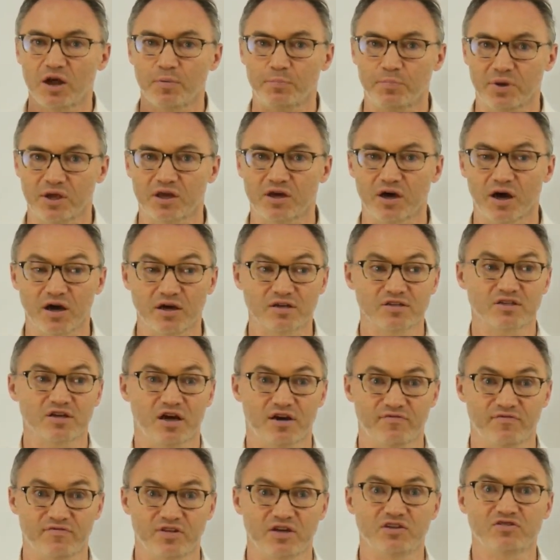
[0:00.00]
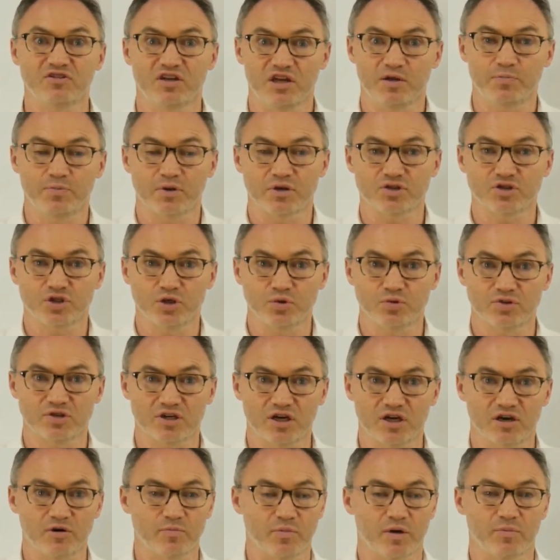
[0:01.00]
because of the T+2
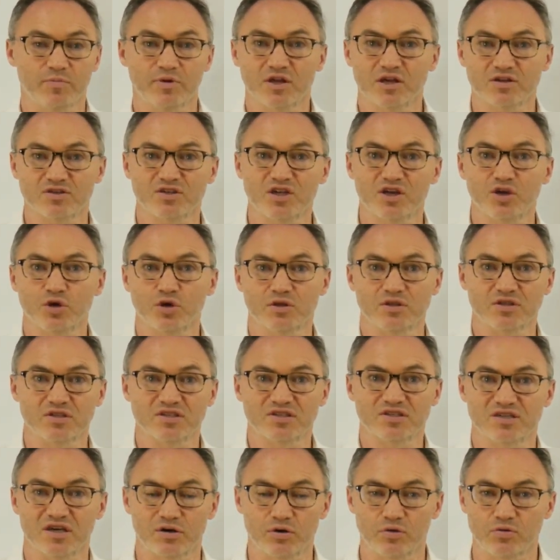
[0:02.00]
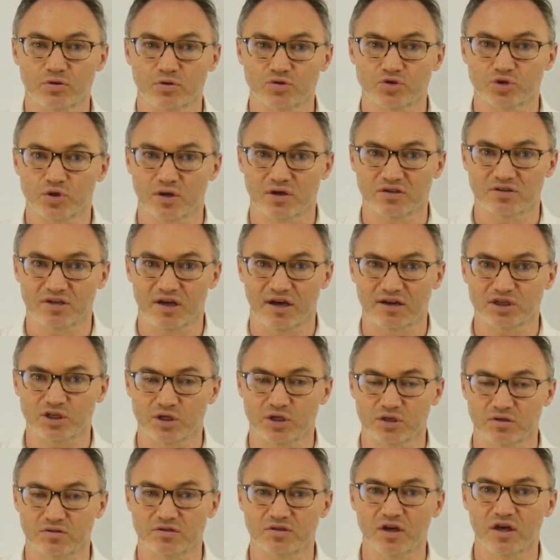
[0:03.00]
settlement, because they couldn't settle those
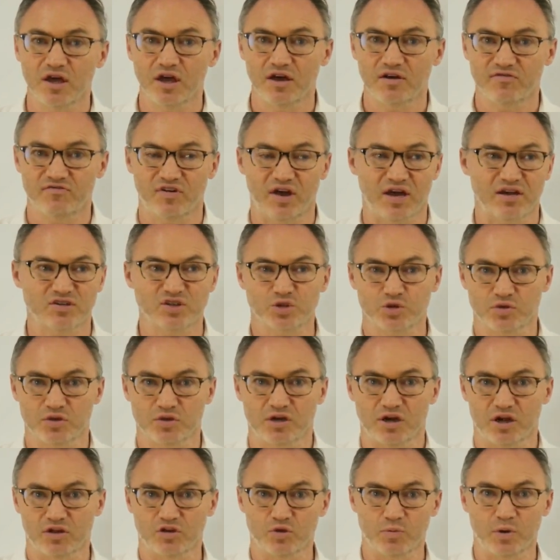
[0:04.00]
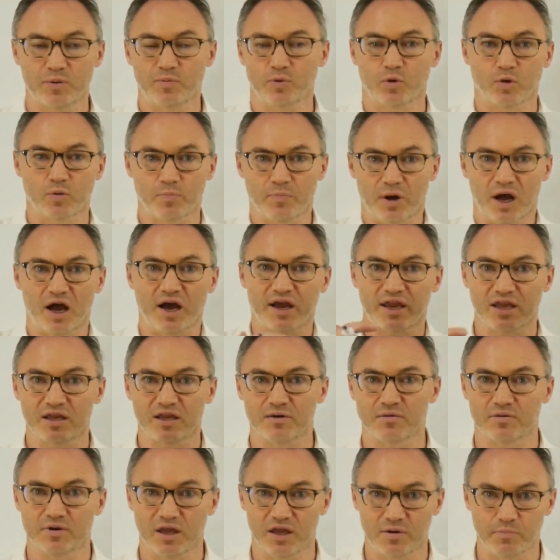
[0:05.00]
transactions faster than other people were
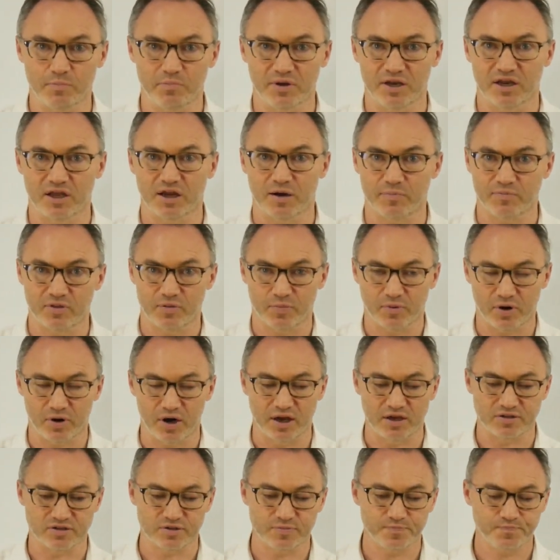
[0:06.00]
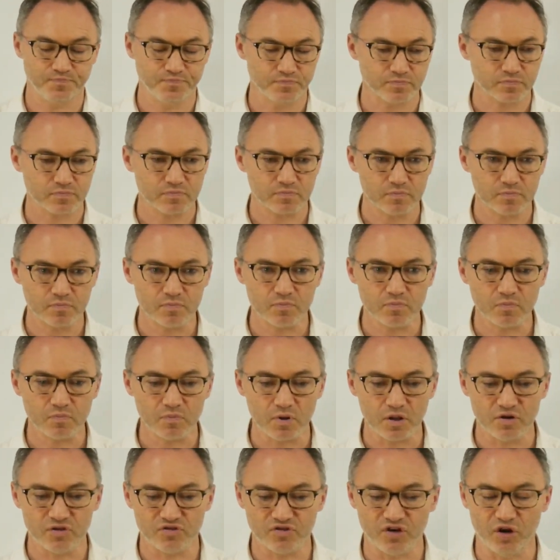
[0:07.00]
buying and bidding up the price.
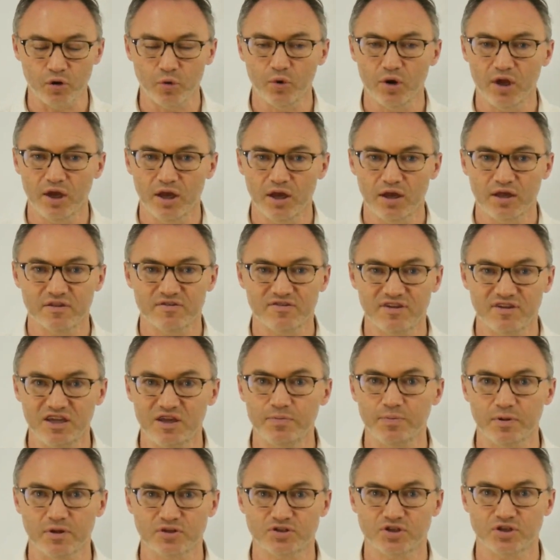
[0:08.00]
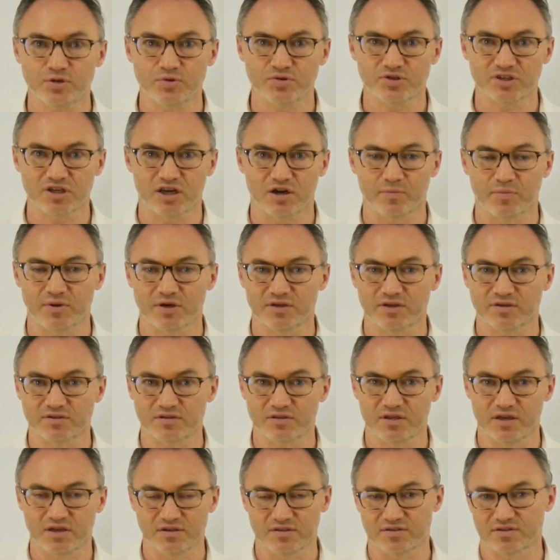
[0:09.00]
So T+2 settlement
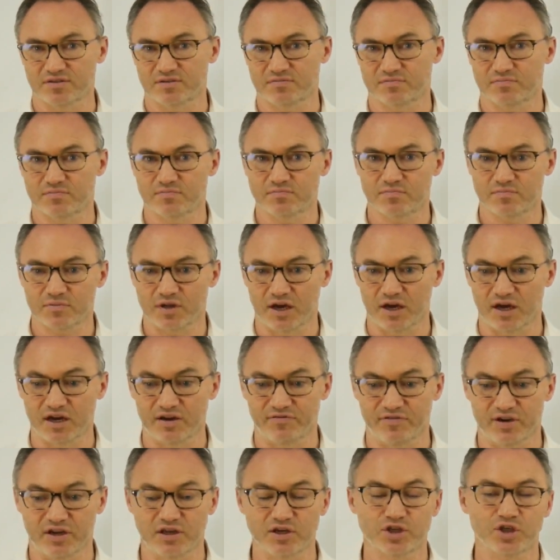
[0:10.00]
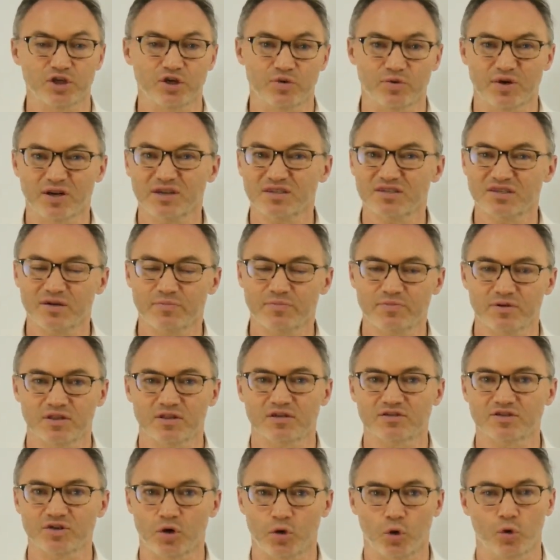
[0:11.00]
is kind of an issue, and it's something
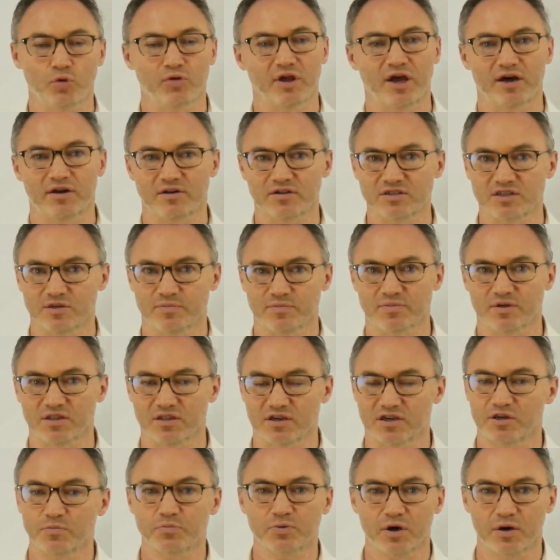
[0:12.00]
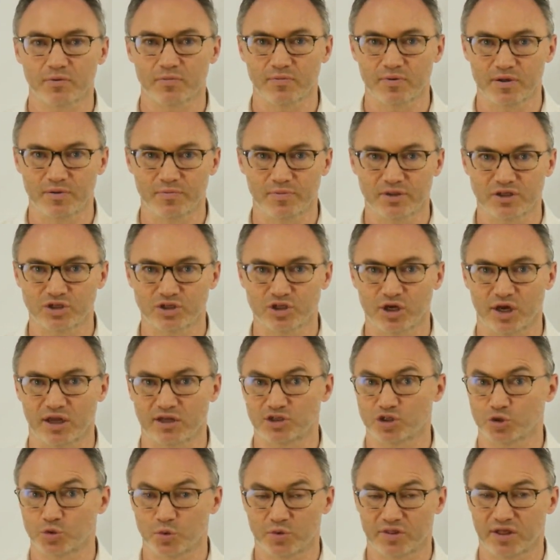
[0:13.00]
that's a holdout, and it's something that could probably be
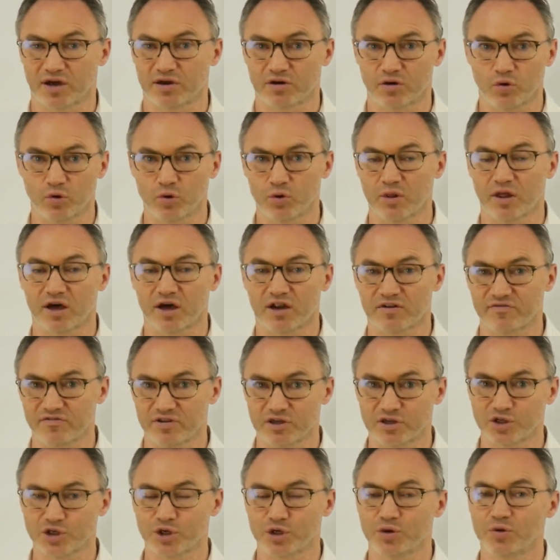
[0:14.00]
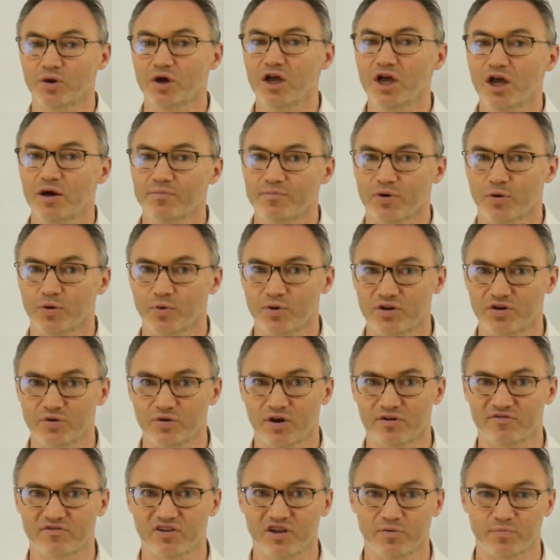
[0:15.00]
changed without a whole lot of issue. But we do
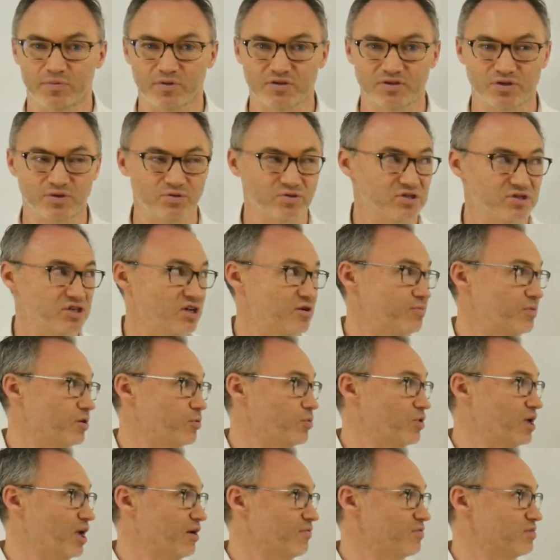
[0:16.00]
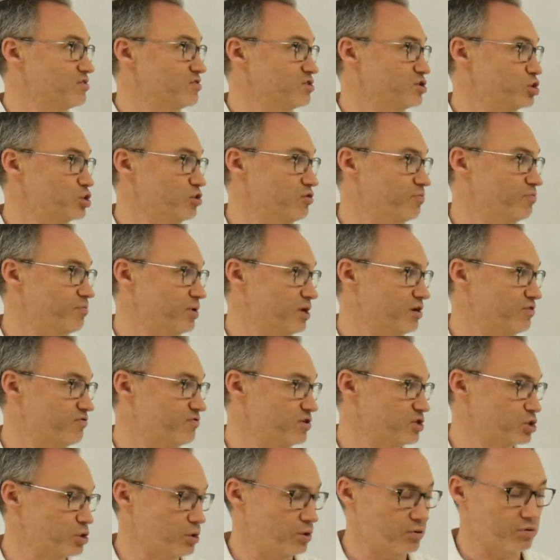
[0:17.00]
have T+2 settlement. We have this issue of
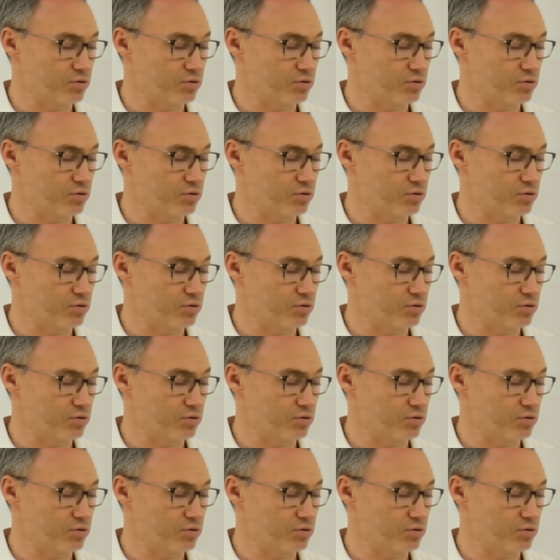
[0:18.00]
beneficial